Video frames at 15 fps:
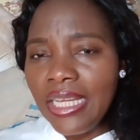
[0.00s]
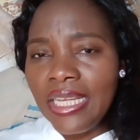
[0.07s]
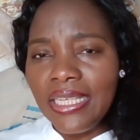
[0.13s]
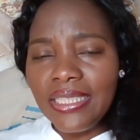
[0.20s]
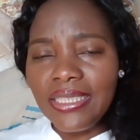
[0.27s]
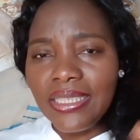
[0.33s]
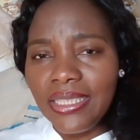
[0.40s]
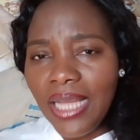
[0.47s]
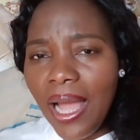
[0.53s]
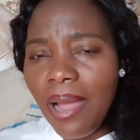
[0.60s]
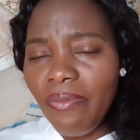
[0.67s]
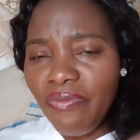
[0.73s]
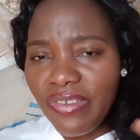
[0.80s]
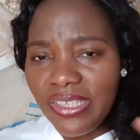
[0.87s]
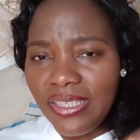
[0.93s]
It is
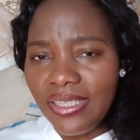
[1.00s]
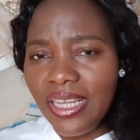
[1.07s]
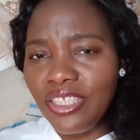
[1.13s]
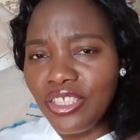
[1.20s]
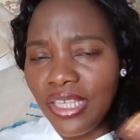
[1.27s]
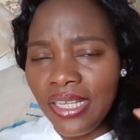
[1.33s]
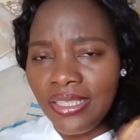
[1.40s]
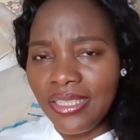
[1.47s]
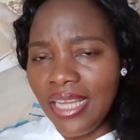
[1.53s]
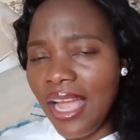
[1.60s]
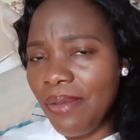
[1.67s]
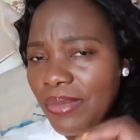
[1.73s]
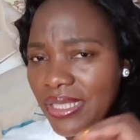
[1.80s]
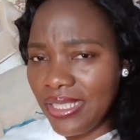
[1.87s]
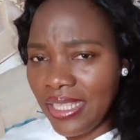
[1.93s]
time for such a
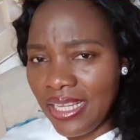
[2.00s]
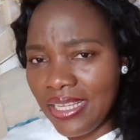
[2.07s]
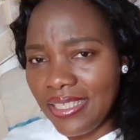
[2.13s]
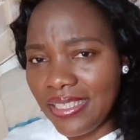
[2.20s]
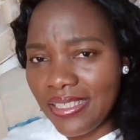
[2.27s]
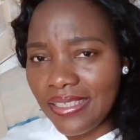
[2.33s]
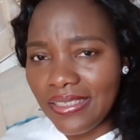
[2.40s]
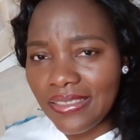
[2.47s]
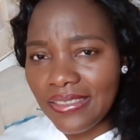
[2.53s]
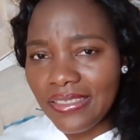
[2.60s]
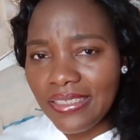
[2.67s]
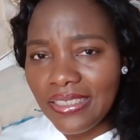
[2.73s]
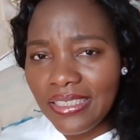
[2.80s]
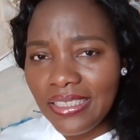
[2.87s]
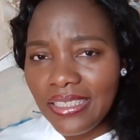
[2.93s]
time as this
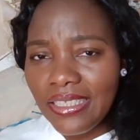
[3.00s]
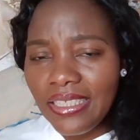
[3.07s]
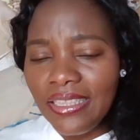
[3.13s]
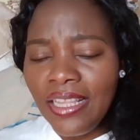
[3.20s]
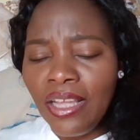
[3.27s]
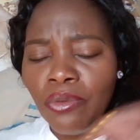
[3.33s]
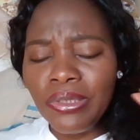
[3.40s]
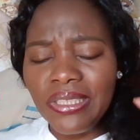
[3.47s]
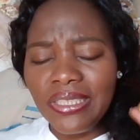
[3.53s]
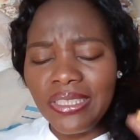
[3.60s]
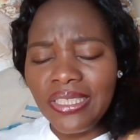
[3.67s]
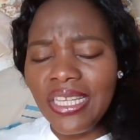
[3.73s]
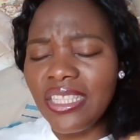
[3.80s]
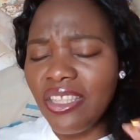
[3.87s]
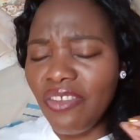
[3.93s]
that we
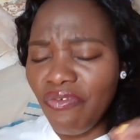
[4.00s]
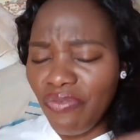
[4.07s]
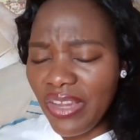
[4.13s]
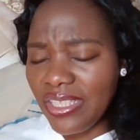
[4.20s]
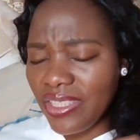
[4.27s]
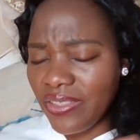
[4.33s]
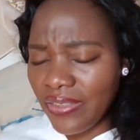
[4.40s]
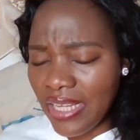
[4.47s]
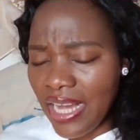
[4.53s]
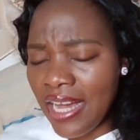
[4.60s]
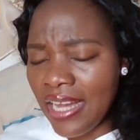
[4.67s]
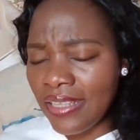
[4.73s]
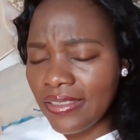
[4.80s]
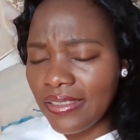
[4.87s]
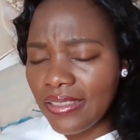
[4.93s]
seek the face of
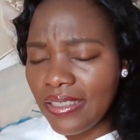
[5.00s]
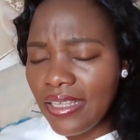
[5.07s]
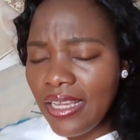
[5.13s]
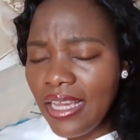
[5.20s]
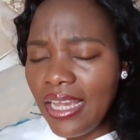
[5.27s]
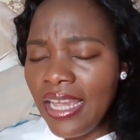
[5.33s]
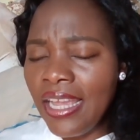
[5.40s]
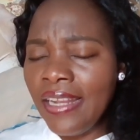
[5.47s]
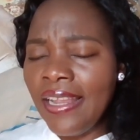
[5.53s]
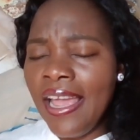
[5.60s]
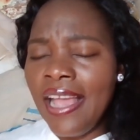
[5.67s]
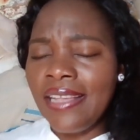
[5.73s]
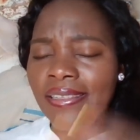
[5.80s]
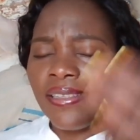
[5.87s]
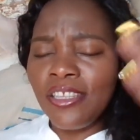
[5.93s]
God. And
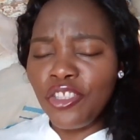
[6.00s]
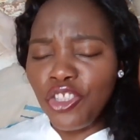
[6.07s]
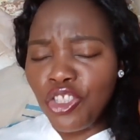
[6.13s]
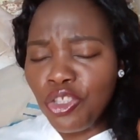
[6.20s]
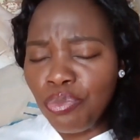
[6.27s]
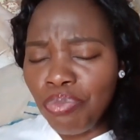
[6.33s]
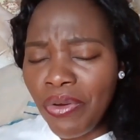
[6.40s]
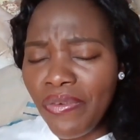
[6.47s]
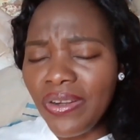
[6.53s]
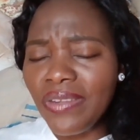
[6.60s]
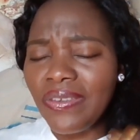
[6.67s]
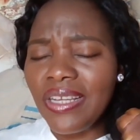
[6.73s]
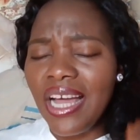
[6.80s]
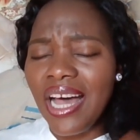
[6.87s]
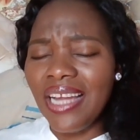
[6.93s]
as the Spirit
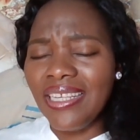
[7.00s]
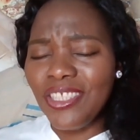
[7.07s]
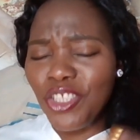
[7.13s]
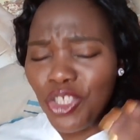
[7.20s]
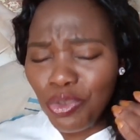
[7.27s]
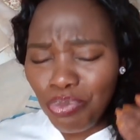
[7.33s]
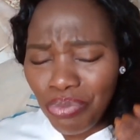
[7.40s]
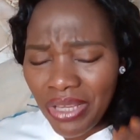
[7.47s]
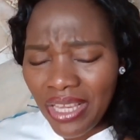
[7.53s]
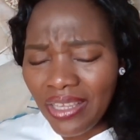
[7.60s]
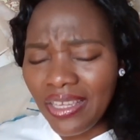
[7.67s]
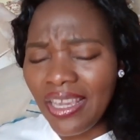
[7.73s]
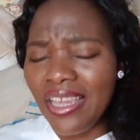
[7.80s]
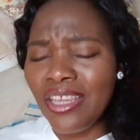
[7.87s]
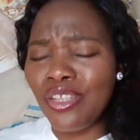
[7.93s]
of God is
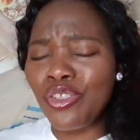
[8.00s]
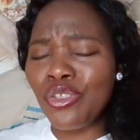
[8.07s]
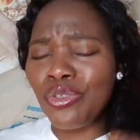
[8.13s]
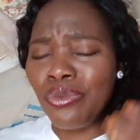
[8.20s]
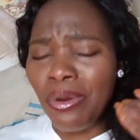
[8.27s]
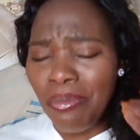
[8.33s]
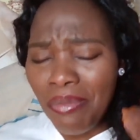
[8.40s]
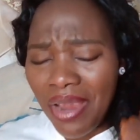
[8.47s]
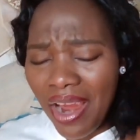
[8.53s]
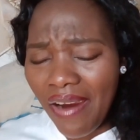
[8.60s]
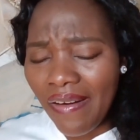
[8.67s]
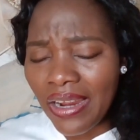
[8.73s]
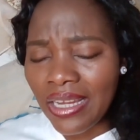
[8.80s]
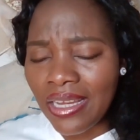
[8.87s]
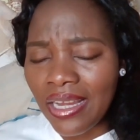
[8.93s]
speaking to
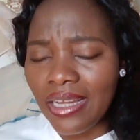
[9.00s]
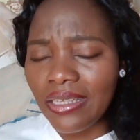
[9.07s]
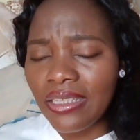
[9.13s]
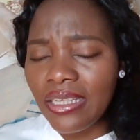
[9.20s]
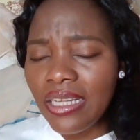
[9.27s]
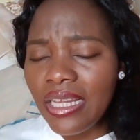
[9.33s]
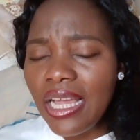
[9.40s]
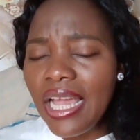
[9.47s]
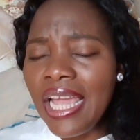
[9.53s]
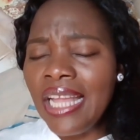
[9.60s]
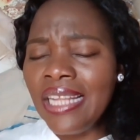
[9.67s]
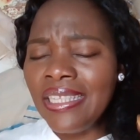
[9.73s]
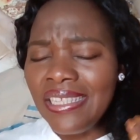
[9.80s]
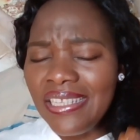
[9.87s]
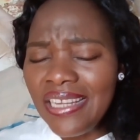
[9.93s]
America
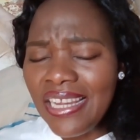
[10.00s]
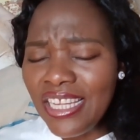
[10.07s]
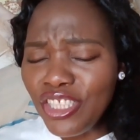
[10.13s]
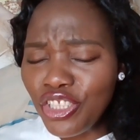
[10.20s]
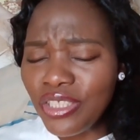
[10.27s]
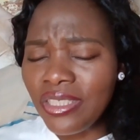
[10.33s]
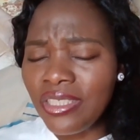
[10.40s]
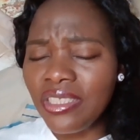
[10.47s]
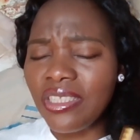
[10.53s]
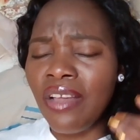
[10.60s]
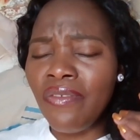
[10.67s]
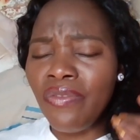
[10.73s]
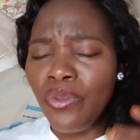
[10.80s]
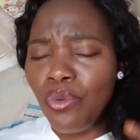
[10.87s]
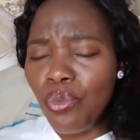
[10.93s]
and the nations
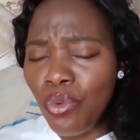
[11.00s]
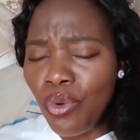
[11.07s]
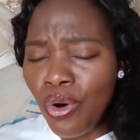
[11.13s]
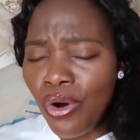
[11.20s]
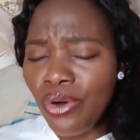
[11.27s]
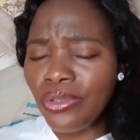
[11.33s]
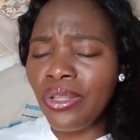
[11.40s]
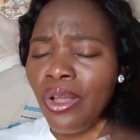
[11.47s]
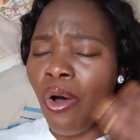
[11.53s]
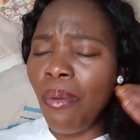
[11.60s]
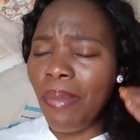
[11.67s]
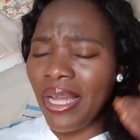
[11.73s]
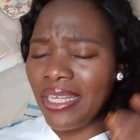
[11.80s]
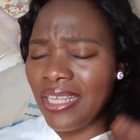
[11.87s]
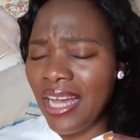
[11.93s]
of the world,
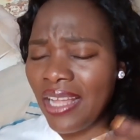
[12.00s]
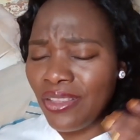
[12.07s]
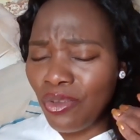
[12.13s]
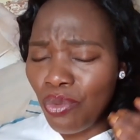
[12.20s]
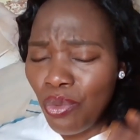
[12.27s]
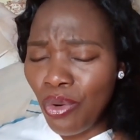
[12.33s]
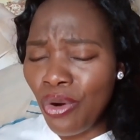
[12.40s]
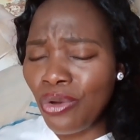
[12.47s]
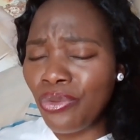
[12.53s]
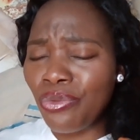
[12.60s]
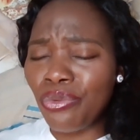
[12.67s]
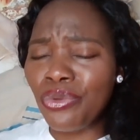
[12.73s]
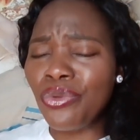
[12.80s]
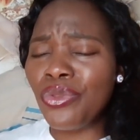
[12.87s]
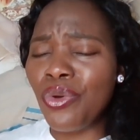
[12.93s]
oh my God, the world
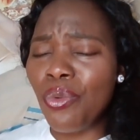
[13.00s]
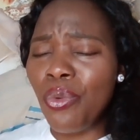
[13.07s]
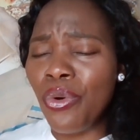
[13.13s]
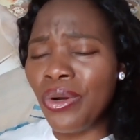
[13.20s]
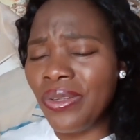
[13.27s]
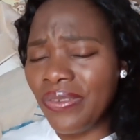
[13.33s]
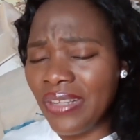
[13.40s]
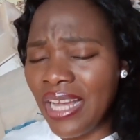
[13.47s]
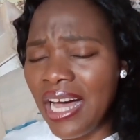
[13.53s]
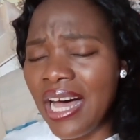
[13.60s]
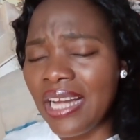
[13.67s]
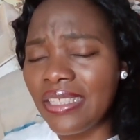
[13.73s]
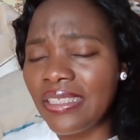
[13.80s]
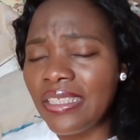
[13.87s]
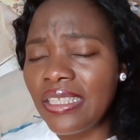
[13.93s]
through the Word of
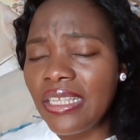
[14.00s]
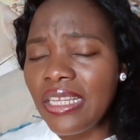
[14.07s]
God,